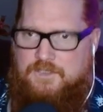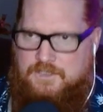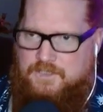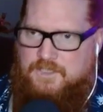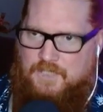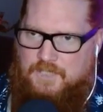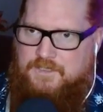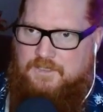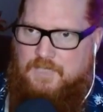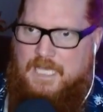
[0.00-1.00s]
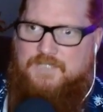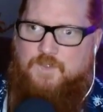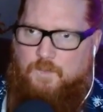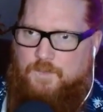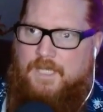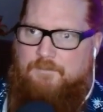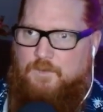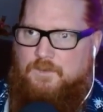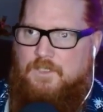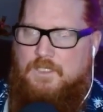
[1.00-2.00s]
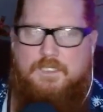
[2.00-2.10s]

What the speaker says: these Gazanti class or whatever